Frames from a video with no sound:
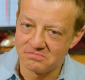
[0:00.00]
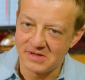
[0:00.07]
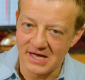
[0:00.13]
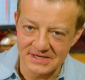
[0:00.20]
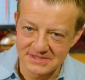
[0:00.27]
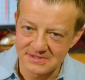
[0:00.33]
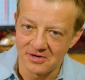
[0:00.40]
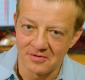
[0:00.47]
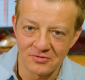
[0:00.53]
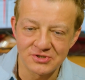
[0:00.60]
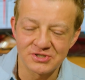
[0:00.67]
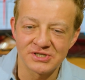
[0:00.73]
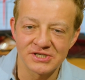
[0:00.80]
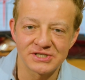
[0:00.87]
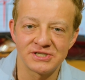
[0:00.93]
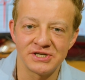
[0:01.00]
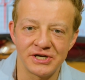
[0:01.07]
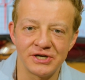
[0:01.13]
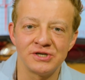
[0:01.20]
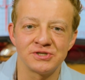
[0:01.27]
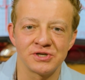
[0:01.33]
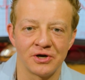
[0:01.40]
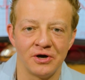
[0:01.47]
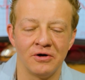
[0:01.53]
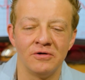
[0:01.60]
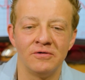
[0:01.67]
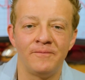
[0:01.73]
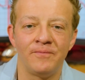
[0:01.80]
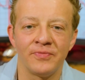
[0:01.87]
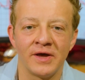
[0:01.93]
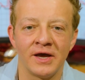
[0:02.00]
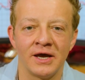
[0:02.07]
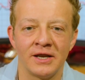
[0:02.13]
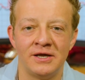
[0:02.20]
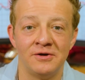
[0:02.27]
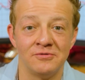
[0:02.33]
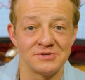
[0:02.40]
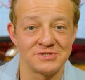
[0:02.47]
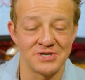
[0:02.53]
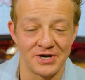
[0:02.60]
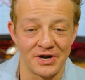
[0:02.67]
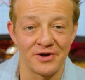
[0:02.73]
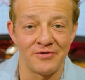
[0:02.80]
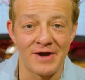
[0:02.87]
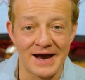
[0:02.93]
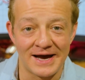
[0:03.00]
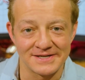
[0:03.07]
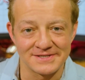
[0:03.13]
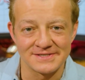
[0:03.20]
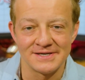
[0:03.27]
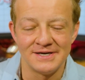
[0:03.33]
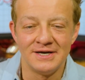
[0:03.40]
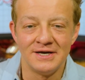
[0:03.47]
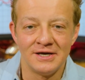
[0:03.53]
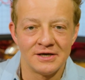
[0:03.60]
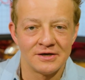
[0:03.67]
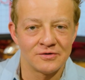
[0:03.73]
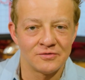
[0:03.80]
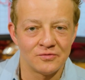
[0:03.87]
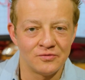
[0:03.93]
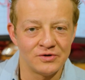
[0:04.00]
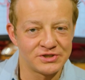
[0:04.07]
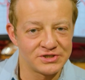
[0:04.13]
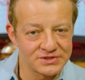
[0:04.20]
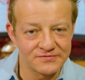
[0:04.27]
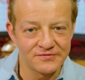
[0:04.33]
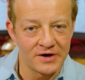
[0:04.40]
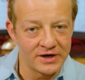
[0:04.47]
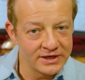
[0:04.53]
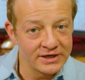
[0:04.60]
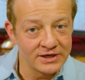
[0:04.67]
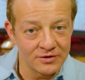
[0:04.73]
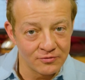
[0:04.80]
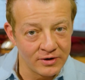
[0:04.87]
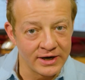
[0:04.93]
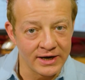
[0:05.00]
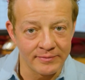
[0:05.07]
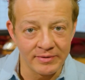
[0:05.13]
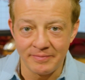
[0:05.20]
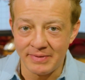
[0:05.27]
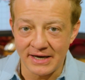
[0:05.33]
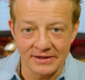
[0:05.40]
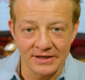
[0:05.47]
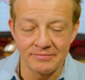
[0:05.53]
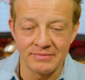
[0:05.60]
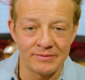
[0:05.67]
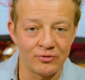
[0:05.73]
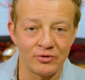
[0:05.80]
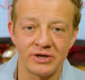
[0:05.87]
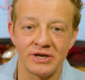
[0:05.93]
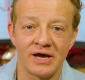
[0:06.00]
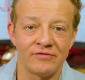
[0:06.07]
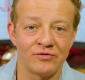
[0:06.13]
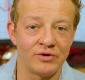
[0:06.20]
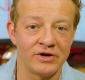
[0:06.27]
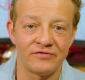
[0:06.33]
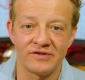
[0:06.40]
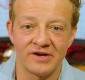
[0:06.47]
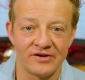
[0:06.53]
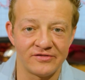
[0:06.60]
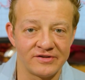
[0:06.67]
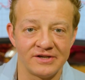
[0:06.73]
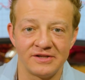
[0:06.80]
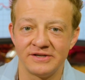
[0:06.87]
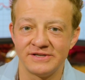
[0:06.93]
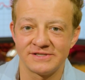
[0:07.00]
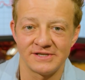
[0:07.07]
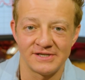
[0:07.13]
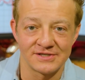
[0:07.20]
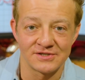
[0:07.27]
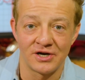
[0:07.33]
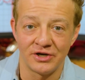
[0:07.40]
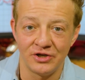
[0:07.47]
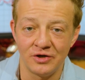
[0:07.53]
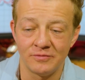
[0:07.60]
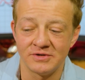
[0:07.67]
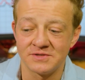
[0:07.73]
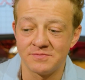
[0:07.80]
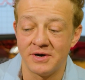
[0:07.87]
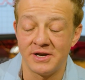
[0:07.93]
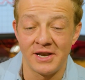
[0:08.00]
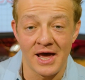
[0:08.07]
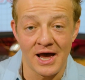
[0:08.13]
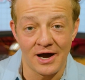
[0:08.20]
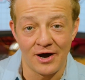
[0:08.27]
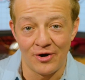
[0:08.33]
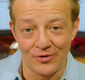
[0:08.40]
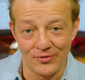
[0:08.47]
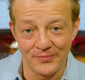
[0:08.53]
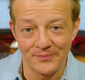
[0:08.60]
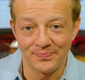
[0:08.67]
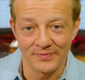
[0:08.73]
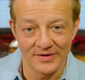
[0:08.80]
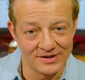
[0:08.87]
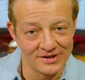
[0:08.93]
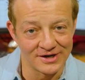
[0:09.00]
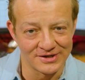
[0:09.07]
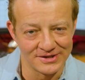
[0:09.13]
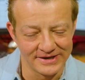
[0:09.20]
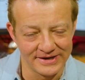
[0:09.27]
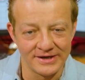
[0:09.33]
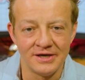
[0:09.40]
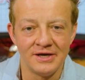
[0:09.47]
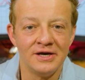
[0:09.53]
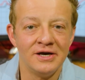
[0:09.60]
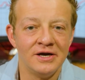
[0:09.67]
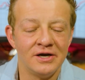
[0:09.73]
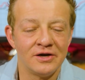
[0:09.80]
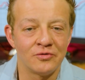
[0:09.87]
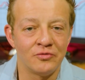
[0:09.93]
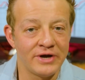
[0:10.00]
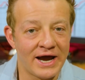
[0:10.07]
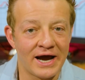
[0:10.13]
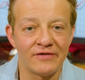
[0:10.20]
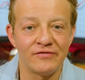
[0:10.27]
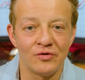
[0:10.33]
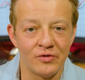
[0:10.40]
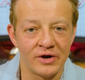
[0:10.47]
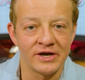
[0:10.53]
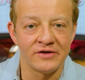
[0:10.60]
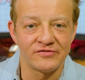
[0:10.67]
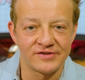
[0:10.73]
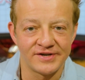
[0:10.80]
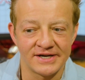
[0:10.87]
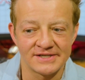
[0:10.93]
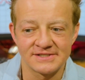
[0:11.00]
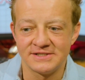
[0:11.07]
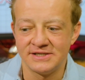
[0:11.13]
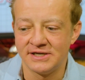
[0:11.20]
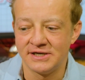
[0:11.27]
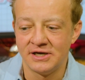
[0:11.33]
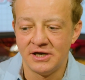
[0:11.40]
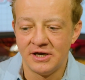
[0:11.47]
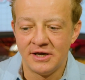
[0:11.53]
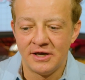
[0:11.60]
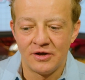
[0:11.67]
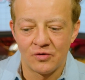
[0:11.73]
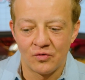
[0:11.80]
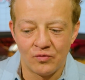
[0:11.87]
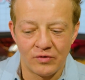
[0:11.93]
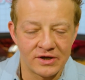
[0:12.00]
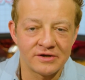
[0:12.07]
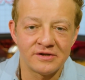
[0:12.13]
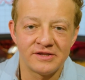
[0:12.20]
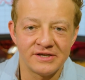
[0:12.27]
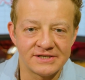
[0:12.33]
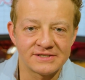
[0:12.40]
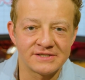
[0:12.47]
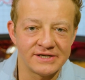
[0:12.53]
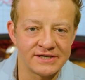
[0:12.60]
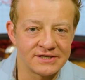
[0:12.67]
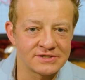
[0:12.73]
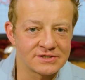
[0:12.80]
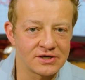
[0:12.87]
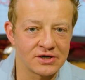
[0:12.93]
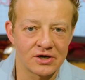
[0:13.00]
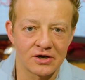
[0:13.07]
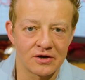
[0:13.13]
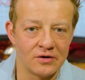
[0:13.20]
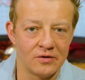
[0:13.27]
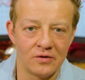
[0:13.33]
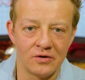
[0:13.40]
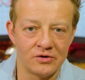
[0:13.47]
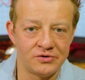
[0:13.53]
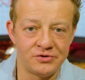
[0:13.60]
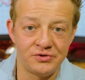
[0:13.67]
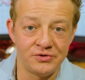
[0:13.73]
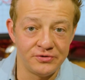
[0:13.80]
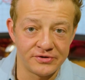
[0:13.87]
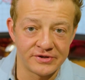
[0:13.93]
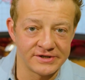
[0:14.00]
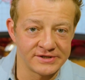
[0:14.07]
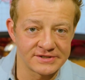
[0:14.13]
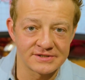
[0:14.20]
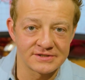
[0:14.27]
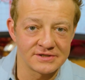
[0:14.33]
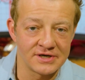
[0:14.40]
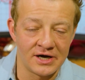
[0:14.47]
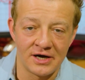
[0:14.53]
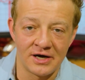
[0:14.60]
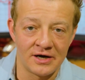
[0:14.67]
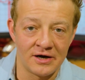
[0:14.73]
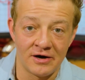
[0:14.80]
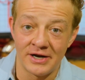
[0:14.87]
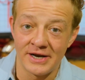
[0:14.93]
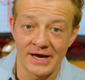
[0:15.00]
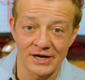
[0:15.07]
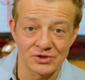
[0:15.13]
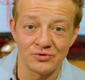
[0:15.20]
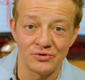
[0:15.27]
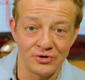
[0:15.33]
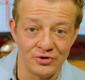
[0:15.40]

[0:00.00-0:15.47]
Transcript: that's almost sixty years ago, and it was done on rats, which is funny in a way. I mean, back then, maybe we didn't have a way of testing these things on humans, but now, luckily, we have a way of testing whether these things do this uh, on actual